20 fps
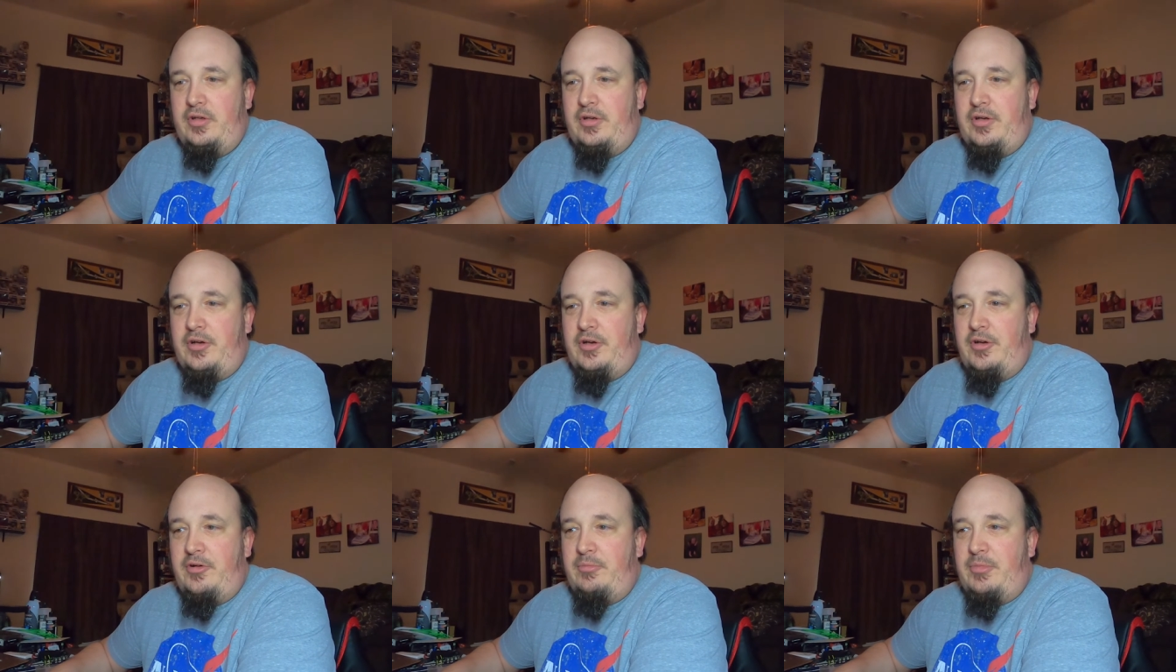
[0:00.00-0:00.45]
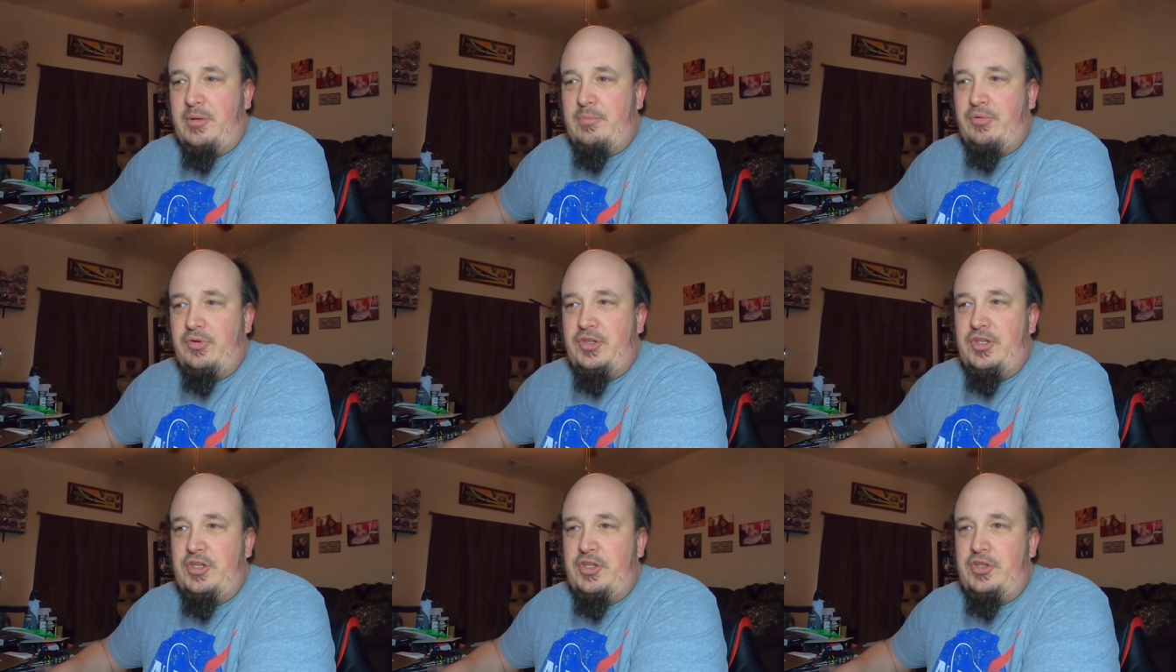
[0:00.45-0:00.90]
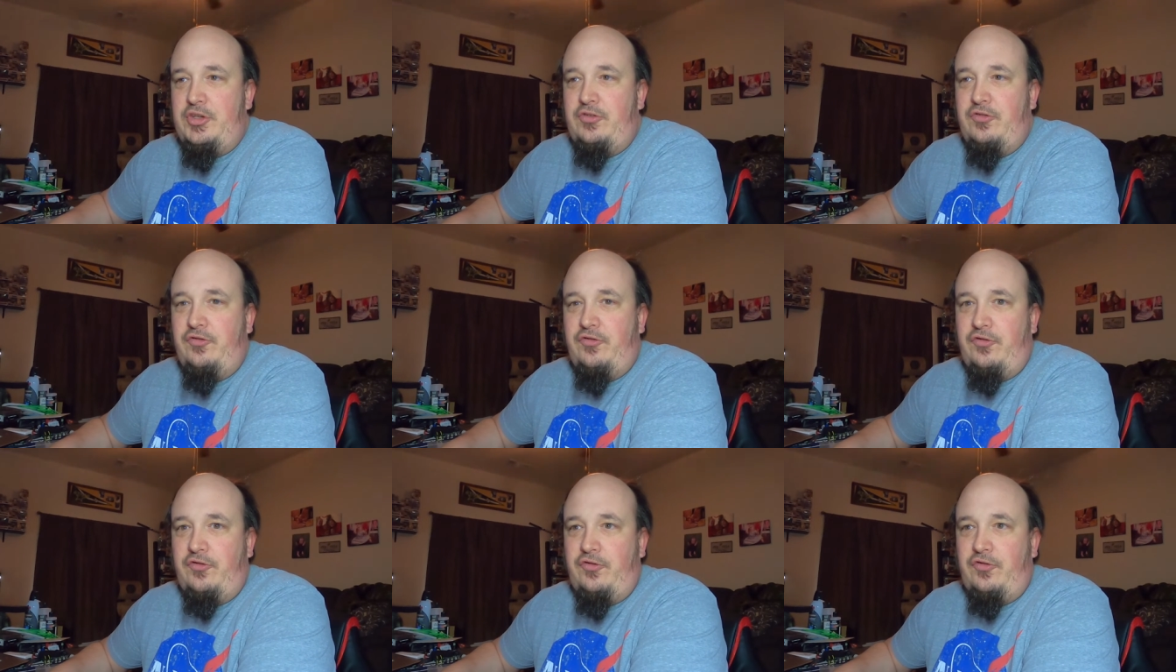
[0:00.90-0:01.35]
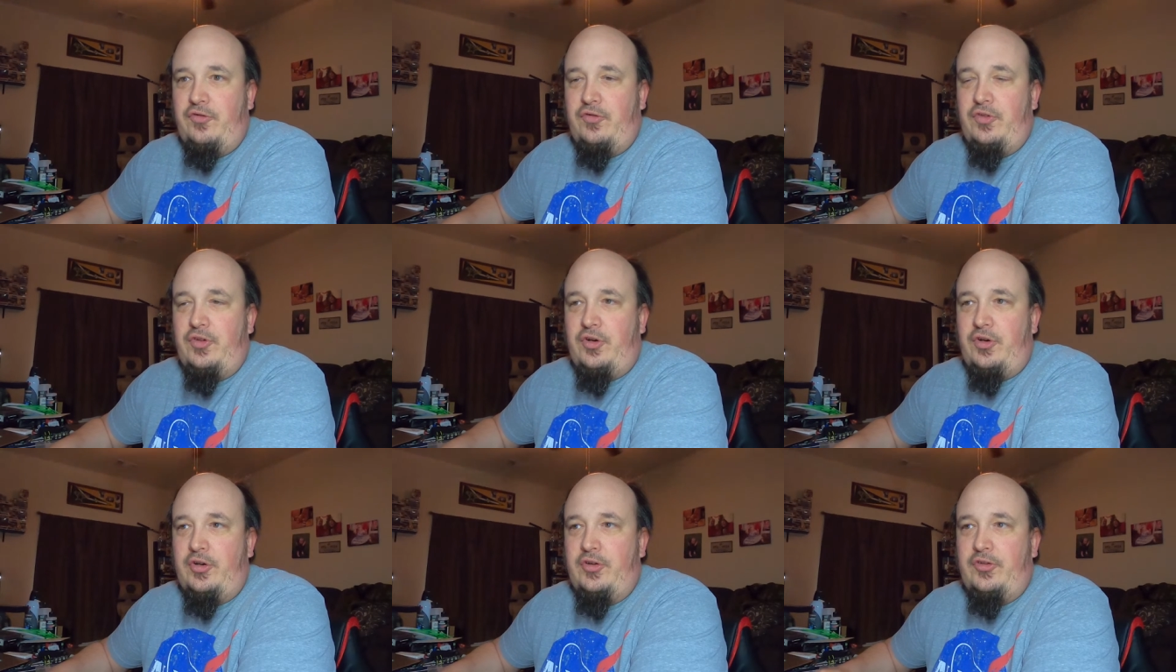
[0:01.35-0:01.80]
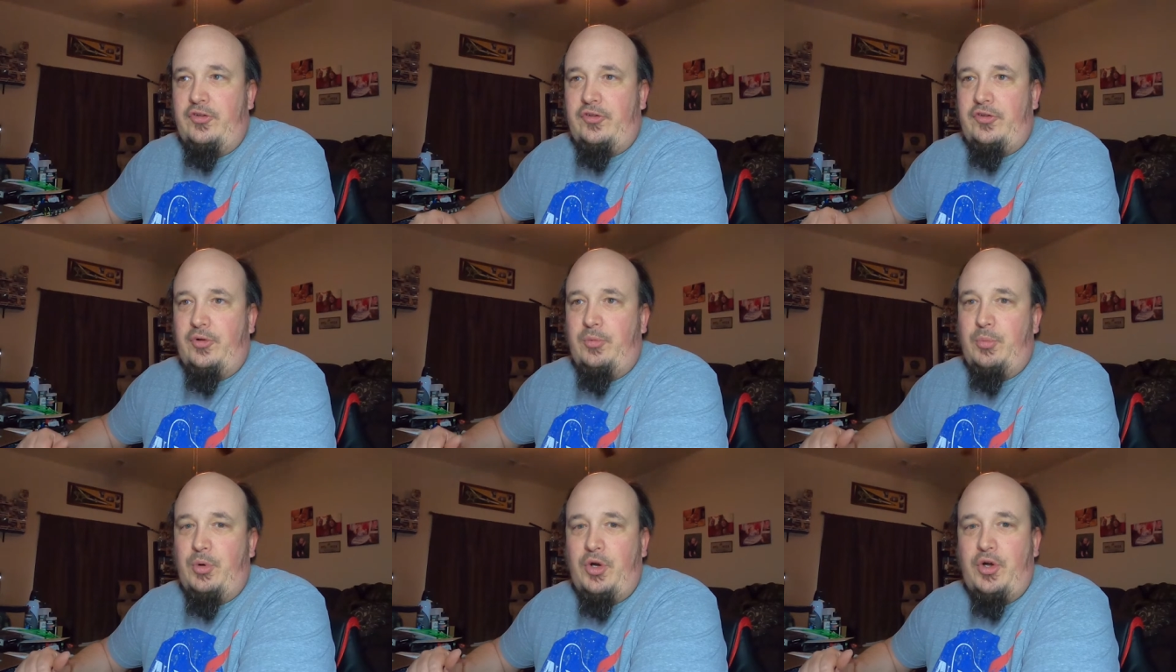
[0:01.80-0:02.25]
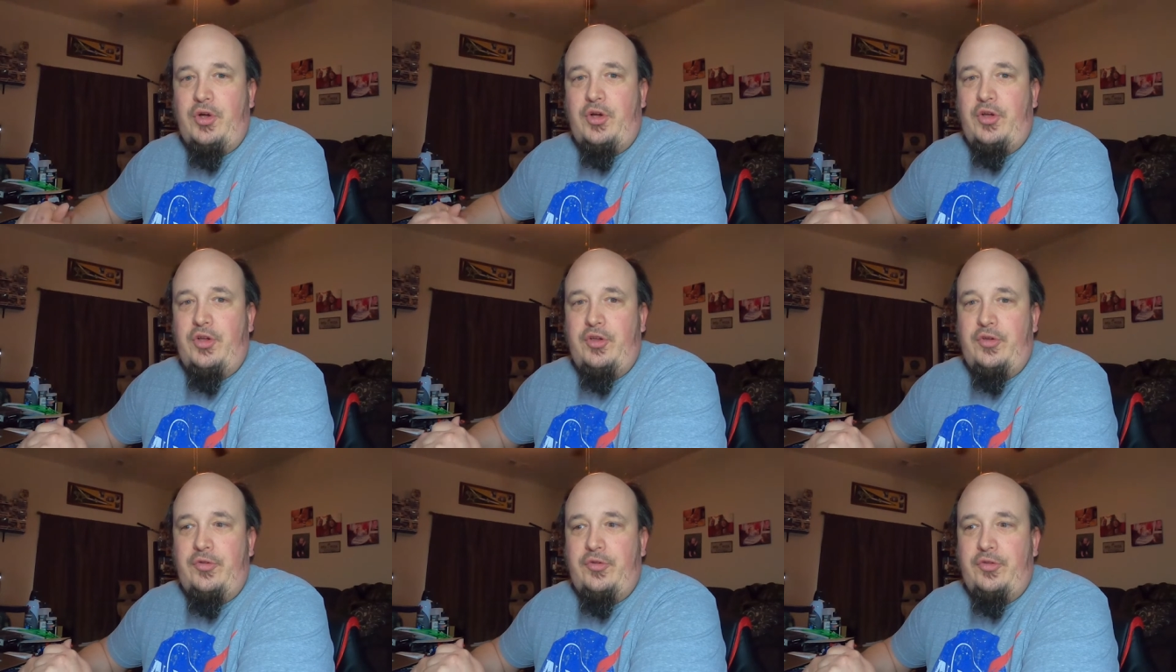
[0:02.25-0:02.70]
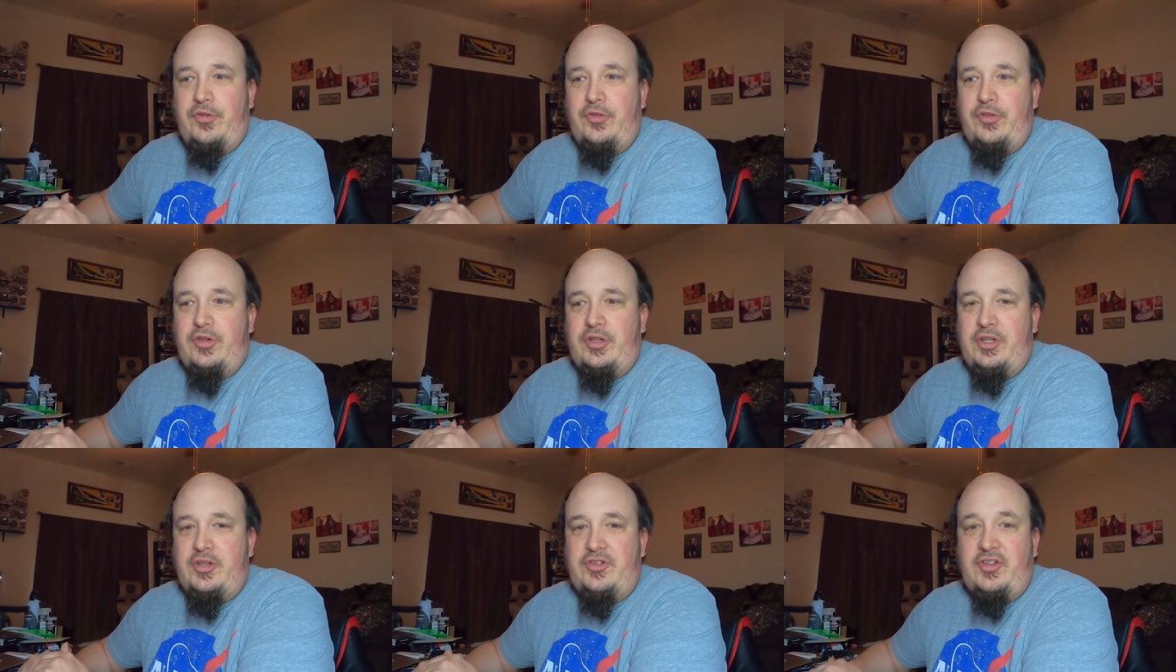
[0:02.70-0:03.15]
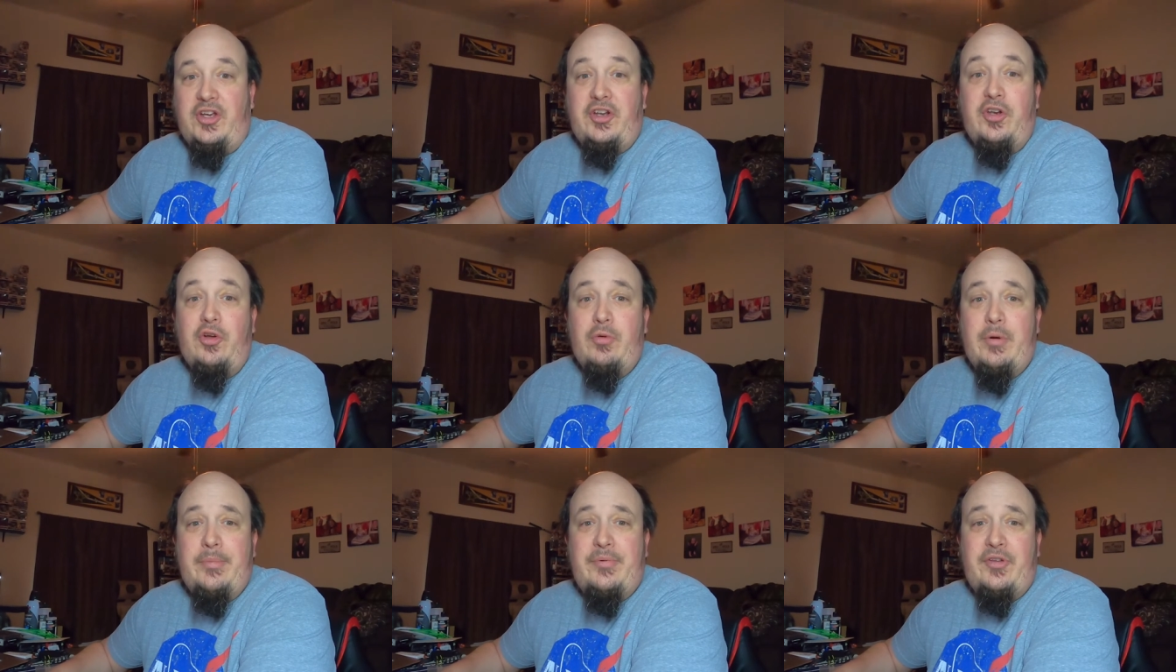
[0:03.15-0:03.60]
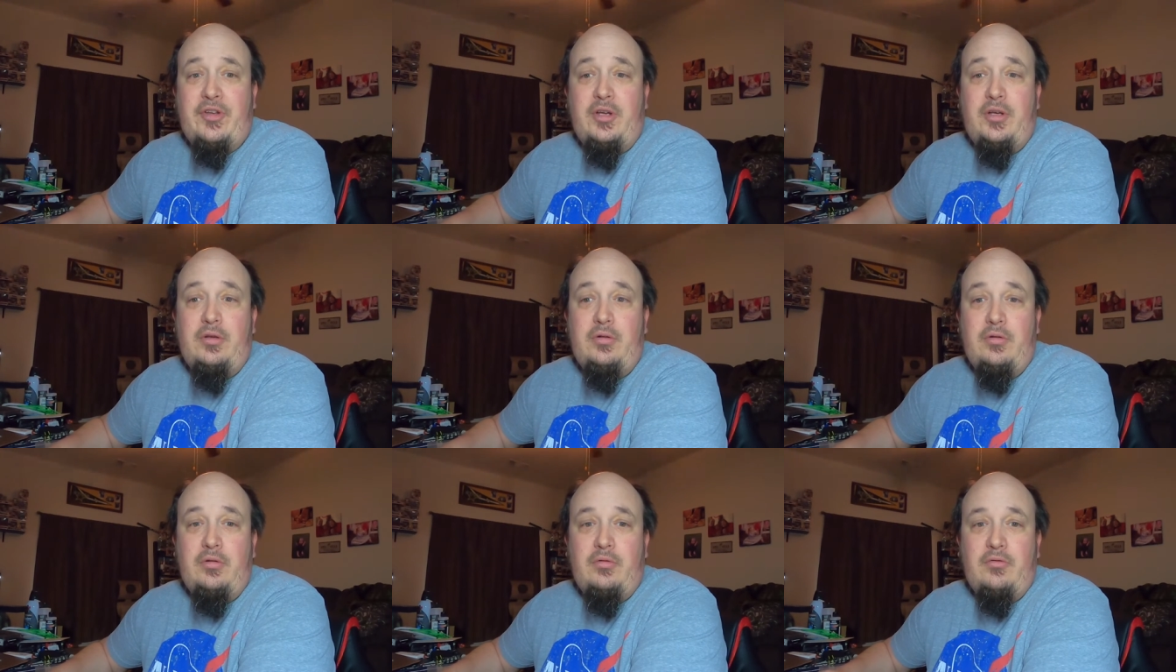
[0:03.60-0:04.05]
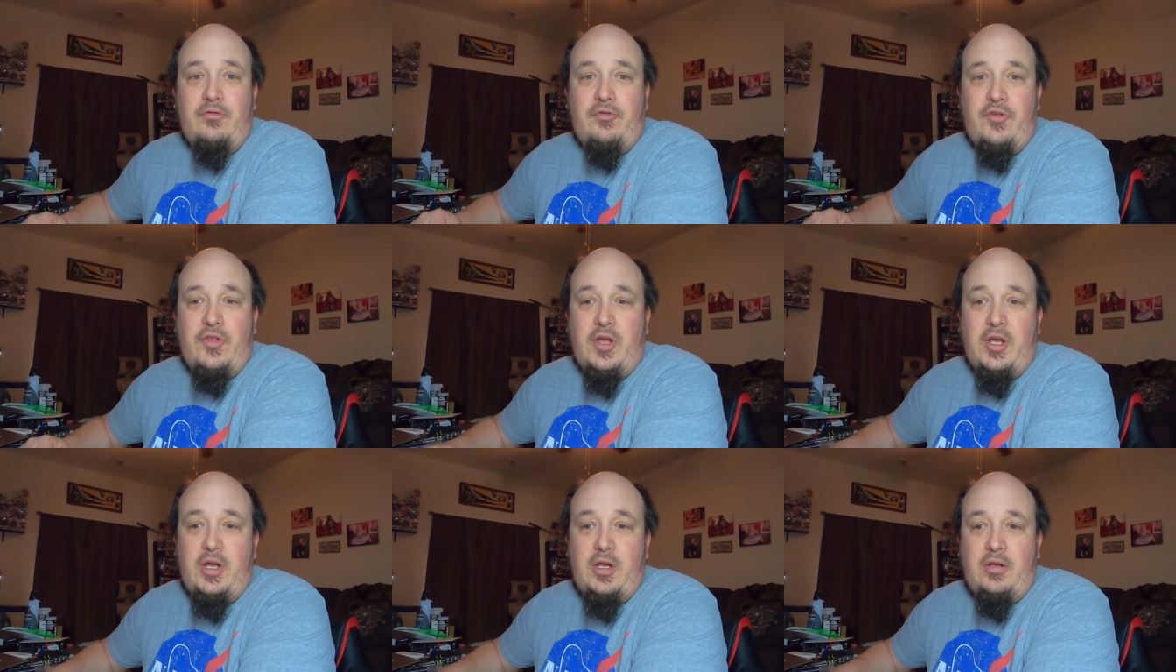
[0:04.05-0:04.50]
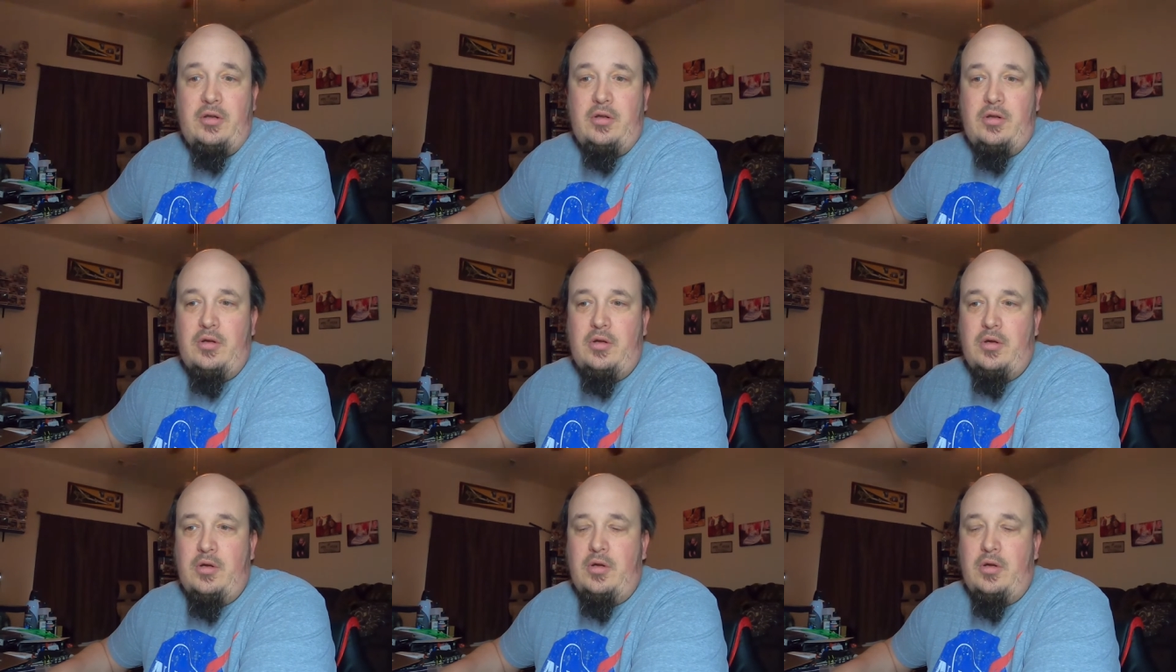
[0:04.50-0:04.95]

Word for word: I believe there is some on the Techno website for that.